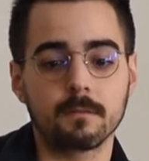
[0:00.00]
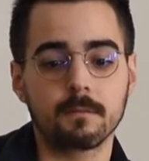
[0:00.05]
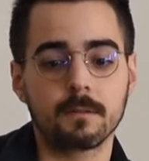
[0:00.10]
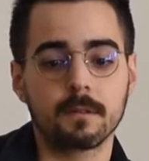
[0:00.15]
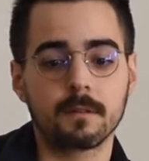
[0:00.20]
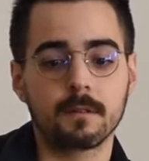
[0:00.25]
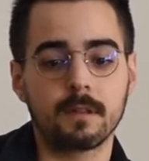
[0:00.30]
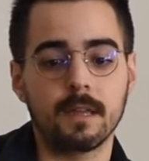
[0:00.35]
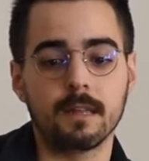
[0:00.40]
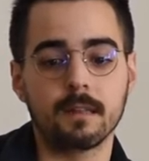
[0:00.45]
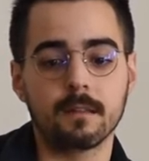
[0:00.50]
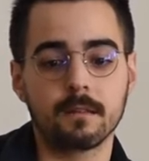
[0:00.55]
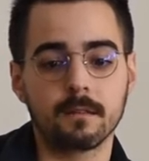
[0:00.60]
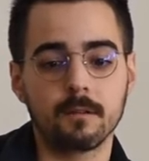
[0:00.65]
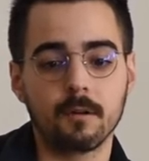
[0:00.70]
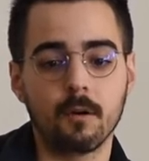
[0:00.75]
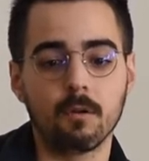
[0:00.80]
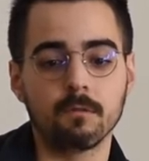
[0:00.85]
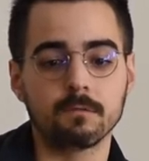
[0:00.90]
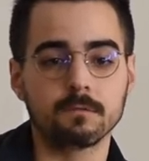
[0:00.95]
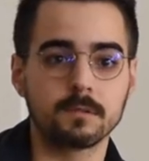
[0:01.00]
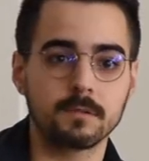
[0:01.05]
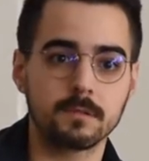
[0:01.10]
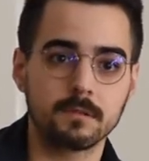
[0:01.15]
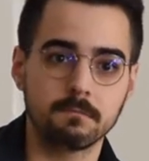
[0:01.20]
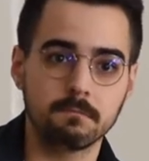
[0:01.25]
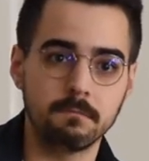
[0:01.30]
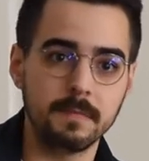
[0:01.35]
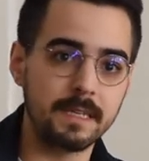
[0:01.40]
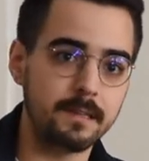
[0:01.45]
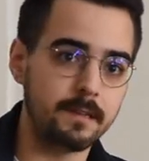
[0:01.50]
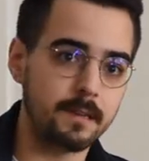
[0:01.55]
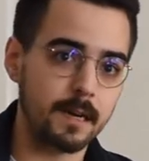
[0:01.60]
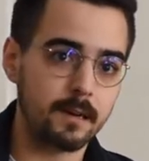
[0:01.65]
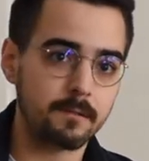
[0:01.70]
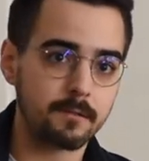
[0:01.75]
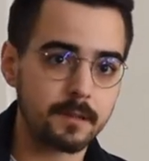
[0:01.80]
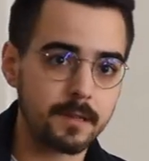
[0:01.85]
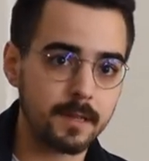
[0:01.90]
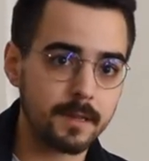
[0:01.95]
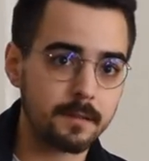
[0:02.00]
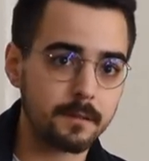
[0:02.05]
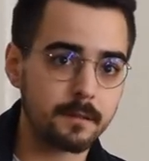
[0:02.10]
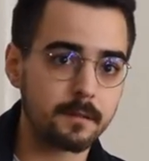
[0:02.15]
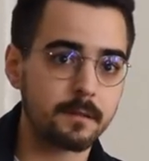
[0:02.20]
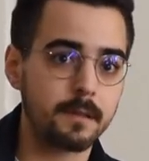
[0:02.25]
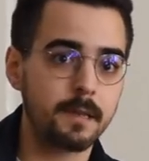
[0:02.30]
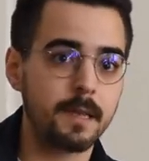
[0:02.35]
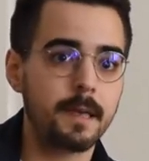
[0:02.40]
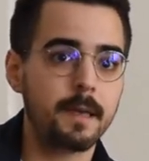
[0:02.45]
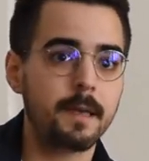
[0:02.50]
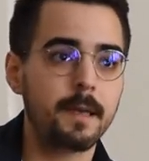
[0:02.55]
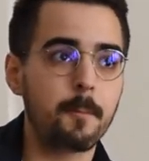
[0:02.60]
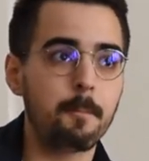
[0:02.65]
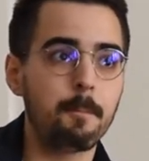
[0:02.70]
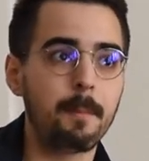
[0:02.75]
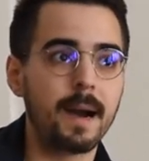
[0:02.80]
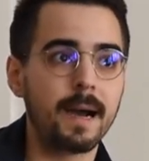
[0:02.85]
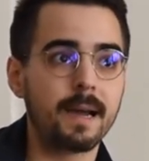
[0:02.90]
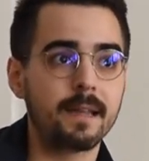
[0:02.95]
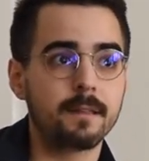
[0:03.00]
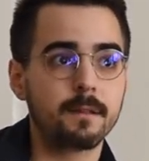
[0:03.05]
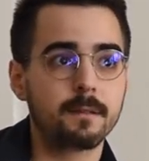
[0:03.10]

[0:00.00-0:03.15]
state-owned media outlets might